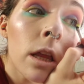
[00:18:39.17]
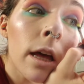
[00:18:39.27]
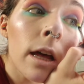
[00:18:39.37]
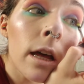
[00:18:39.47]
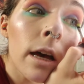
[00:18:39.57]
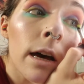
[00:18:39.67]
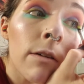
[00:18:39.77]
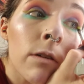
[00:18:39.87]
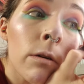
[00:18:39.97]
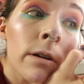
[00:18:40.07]
that
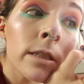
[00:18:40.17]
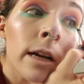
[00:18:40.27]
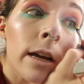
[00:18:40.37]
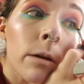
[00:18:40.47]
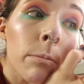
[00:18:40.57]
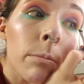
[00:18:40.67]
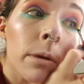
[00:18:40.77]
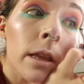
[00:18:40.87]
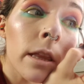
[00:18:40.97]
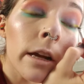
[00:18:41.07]
have always kind of
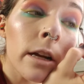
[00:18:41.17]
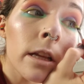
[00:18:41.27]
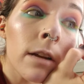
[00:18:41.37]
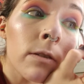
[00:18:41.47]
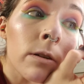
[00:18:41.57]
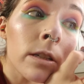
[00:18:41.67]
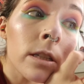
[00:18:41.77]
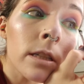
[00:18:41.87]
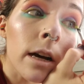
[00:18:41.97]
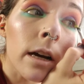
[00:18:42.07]
been there, that I've
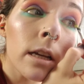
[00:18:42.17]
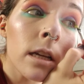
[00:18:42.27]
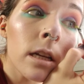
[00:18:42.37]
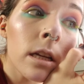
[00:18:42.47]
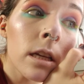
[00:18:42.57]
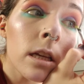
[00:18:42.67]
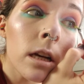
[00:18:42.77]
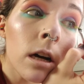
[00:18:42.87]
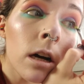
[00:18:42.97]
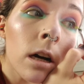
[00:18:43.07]
always done
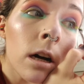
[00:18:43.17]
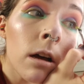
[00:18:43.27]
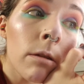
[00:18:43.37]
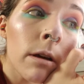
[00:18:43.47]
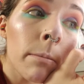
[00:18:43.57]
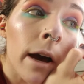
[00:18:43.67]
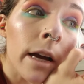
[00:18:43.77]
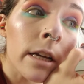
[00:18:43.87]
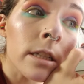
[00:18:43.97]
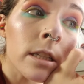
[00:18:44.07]
all the way
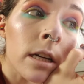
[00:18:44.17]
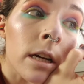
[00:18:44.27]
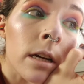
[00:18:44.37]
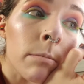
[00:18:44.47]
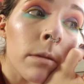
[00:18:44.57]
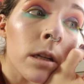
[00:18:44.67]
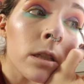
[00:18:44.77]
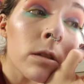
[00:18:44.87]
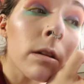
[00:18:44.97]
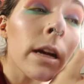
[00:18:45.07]
back into middle
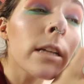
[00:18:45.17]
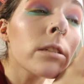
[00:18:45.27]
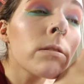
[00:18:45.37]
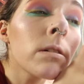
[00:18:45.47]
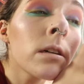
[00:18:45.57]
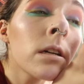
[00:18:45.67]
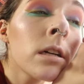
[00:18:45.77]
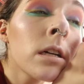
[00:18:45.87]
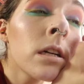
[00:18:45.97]
school and high school,